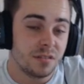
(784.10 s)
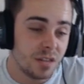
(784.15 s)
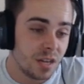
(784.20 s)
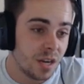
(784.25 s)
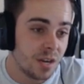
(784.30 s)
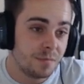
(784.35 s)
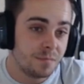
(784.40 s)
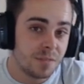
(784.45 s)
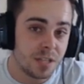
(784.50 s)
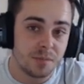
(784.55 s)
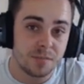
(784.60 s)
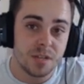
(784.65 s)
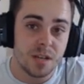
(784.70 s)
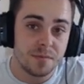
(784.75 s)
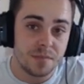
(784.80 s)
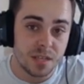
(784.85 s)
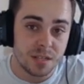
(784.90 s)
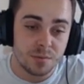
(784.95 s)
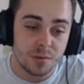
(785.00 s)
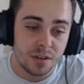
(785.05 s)
you know,
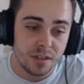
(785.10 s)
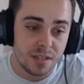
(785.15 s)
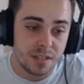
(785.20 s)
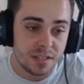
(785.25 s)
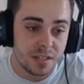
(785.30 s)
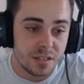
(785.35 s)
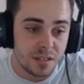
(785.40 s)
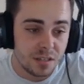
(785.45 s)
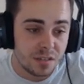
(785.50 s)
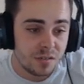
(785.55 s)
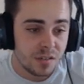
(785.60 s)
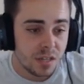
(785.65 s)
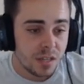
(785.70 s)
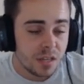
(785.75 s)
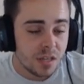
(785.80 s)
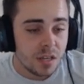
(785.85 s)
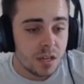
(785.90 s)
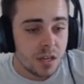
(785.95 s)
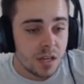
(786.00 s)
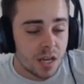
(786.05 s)
sometimes that's what it needs to do.
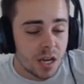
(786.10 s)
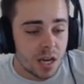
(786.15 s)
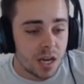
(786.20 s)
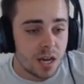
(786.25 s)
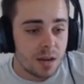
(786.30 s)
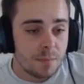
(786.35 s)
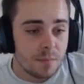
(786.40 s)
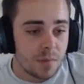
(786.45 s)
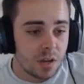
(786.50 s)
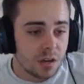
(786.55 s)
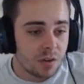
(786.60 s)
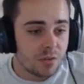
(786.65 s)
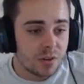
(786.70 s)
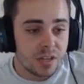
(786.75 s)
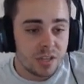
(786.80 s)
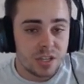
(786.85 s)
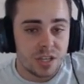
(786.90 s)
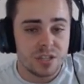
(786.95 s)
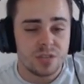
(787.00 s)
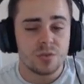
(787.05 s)
Um,
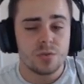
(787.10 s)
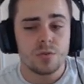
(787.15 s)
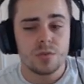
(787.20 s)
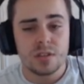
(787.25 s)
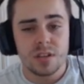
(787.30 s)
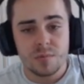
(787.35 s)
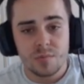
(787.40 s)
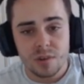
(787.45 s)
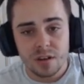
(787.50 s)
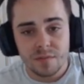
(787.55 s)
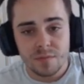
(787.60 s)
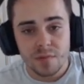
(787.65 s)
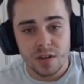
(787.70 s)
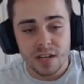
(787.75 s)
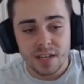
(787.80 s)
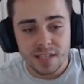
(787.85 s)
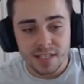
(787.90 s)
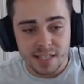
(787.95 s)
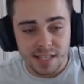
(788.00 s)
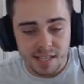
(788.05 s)
Greninja is also one of
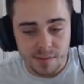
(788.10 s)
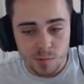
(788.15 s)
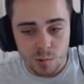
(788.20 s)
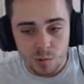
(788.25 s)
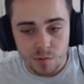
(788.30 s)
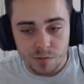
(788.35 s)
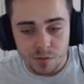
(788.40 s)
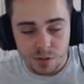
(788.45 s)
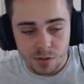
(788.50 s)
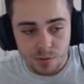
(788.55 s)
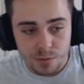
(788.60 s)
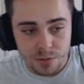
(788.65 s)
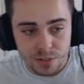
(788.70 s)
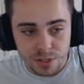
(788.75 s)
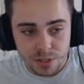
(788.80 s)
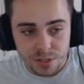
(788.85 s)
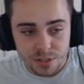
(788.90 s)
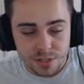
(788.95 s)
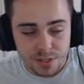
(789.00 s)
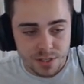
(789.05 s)
my Z-move
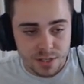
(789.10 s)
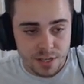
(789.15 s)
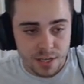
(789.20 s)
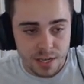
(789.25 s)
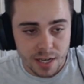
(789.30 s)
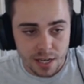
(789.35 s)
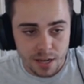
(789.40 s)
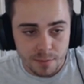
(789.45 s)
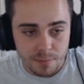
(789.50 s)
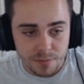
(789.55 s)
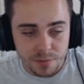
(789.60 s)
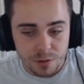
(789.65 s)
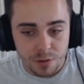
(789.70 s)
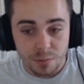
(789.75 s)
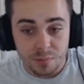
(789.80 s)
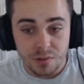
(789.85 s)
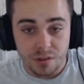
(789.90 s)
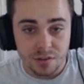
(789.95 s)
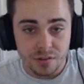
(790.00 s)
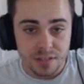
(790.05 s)
users um, to
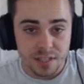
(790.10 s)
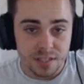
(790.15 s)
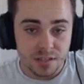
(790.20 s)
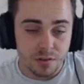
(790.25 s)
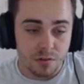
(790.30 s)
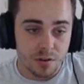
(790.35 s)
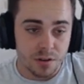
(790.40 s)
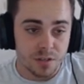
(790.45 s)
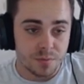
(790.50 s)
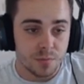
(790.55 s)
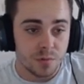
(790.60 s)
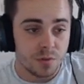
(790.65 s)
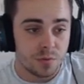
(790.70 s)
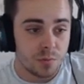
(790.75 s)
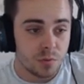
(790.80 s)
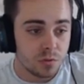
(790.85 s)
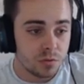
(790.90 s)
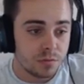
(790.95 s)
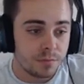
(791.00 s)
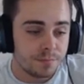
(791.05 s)
abuse its gross move
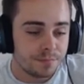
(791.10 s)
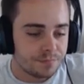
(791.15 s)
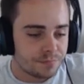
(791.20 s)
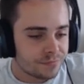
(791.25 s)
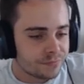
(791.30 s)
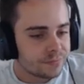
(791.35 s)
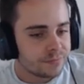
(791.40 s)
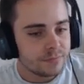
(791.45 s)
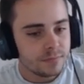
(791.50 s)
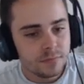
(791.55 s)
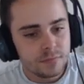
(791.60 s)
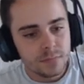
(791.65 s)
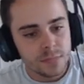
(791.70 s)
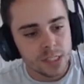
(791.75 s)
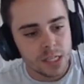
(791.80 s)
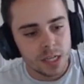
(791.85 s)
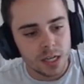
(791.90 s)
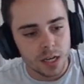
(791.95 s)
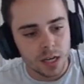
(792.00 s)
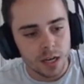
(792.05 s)
pool.
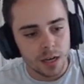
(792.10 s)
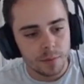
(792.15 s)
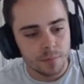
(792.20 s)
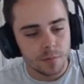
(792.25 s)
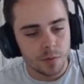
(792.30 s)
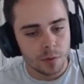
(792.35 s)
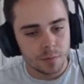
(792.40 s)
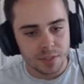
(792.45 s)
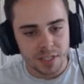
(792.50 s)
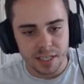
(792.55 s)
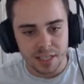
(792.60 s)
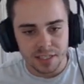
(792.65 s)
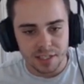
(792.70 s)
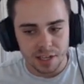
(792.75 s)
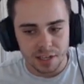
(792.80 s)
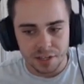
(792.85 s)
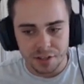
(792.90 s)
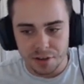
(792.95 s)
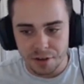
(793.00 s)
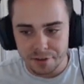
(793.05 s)
Um, obviously, it gets
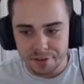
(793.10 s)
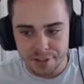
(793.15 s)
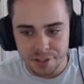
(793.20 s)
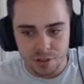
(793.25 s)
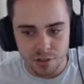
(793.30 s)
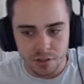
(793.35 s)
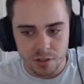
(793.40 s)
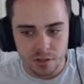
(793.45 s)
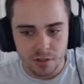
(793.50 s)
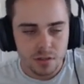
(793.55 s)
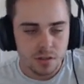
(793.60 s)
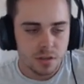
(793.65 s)
like Gunk Shot,